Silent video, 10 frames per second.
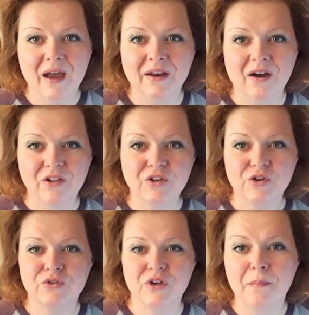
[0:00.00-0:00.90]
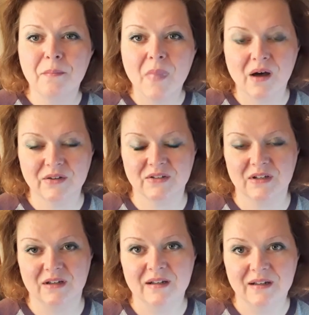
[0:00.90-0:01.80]
and I'll use a
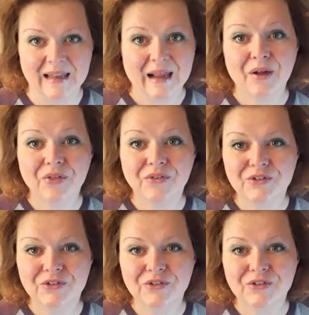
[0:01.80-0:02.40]
master length,